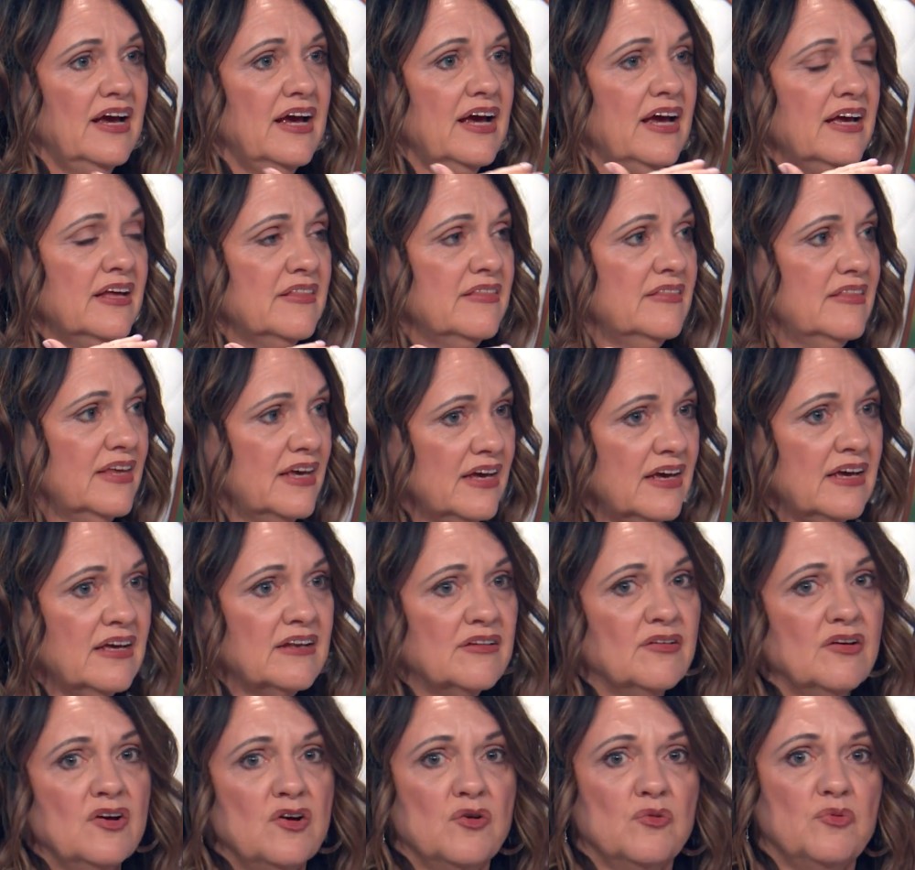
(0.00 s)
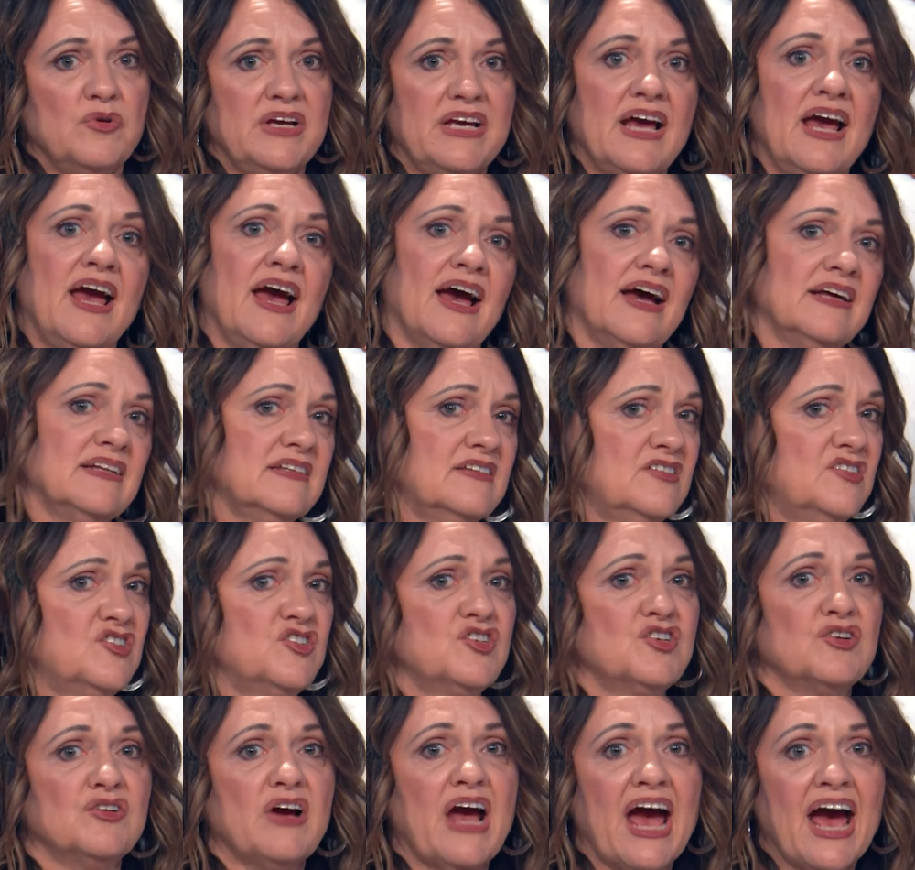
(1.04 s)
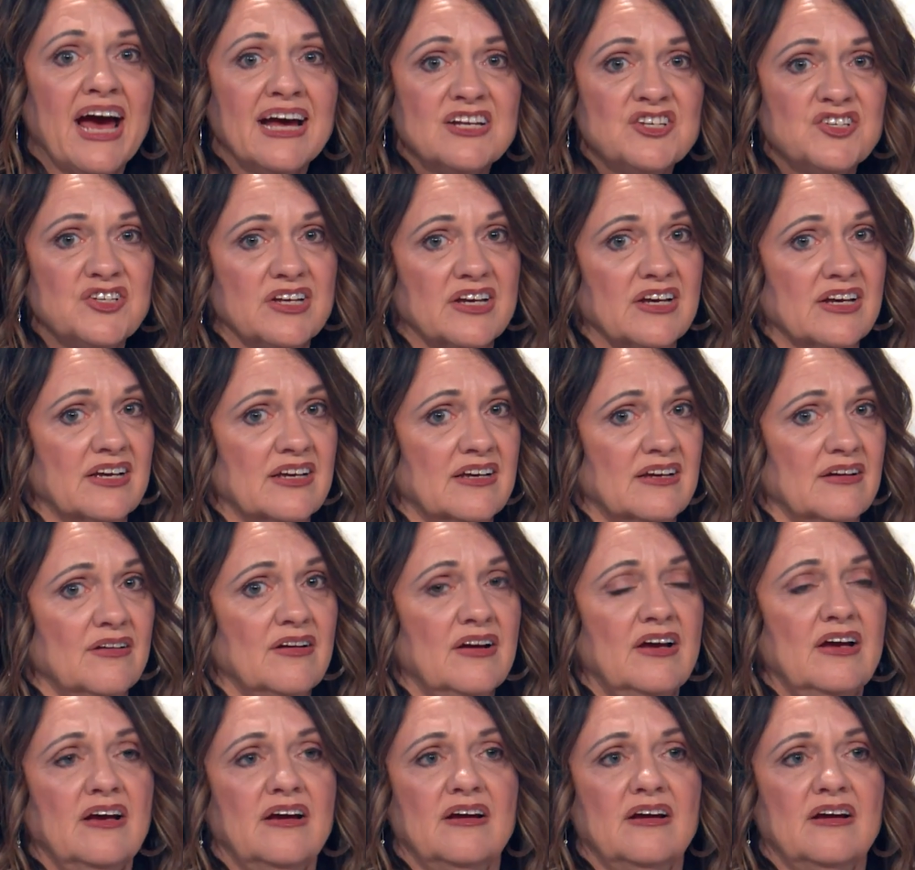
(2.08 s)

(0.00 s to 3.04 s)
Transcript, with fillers: And then we had tragic yep.